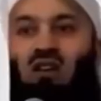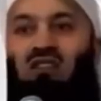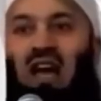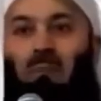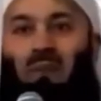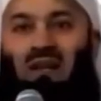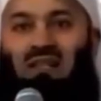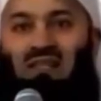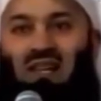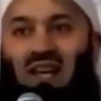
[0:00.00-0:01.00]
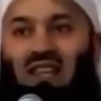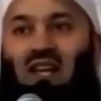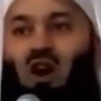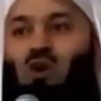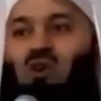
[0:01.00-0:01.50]
happiness,
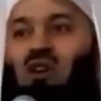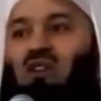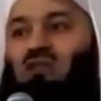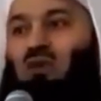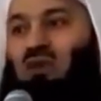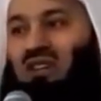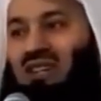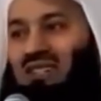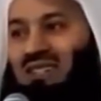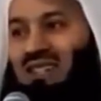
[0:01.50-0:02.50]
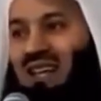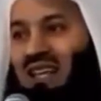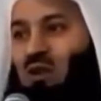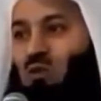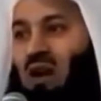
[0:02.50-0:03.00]
the owner of goodness,
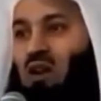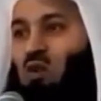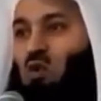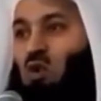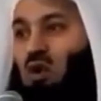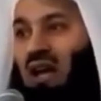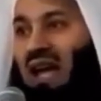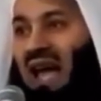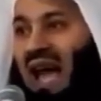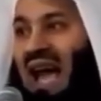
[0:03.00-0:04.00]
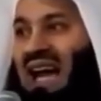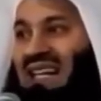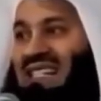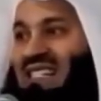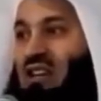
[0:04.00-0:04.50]
the one who
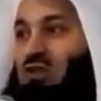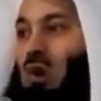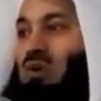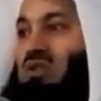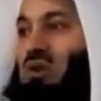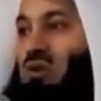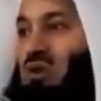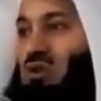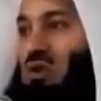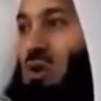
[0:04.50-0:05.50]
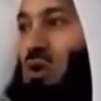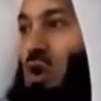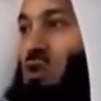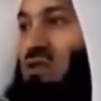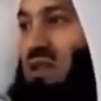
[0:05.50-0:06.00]
has total
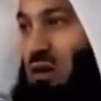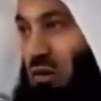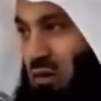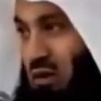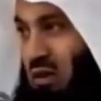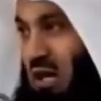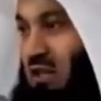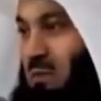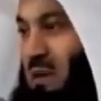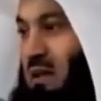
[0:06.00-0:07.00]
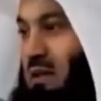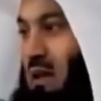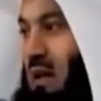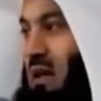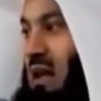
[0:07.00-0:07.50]
control over the
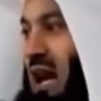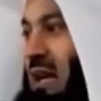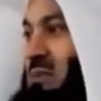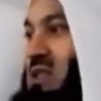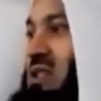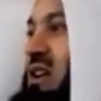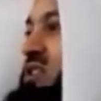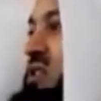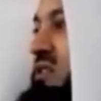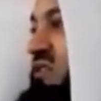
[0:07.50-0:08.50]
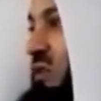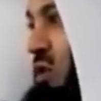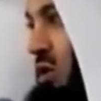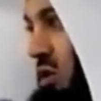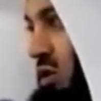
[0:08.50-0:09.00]
contentment that I'm searching
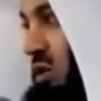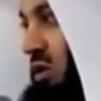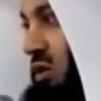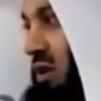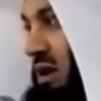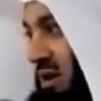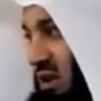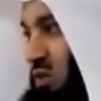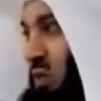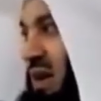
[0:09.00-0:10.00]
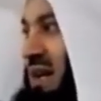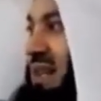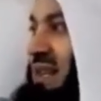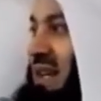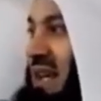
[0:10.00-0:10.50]
for in this world
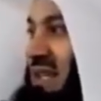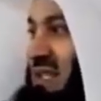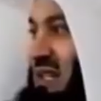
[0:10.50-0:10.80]
and the next.